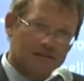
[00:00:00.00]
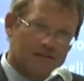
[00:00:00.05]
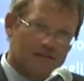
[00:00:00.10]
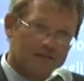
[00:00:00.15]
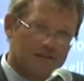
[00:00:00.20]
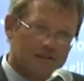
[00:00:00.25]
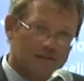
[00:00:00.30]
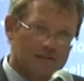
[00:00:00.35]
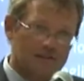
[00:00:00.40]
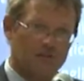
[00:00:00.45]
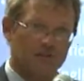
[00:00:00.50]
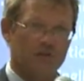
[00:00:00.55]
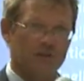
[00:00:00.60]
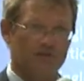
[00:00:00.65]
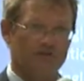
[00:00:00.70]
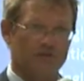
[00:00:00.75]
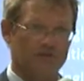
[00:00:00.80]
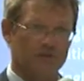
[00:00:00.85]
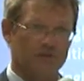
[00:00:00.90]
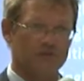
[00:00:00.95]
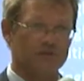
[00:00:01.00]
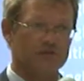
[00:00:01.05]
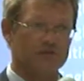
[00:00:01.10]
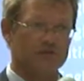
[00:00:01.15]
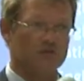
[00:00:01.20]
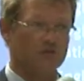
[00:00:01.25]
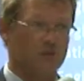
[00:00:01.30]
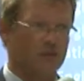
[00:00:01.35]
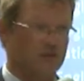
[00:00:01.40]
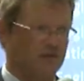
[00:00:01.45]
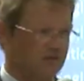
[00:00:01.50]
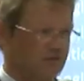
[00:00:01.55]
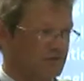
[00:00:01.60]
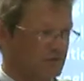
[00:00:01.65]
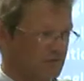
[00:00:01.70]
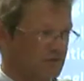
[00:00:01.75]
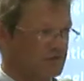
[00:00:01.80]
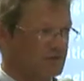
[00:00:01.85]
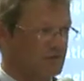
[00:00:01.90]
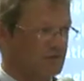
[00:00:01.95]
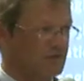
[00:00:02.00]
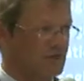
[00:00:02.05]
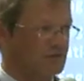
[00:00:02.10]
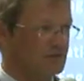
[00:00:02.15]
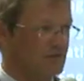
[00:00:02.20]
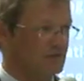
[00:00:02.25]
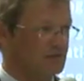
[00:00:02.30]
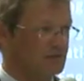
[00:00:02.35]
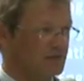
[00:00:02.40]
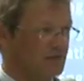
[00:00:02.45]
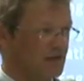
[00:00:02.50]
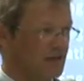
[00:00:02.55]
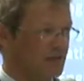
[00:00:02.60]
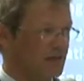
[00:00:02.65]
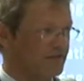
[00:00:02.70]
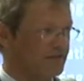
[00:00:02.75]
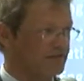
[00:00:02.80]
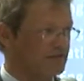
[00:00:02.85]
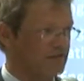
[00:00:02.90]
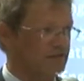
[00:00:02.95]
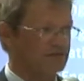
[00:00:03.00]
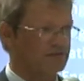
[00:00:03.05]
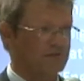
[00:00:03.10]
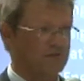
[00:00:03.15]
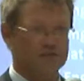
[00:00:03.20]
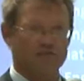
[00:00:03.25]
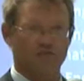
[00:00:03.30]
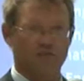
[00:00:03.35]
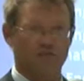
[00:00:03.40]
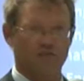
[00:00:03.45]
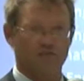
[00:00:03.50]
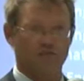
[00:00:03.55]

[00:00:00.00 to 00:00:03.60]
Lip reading: this will influence the way, of course, that you'll have contracts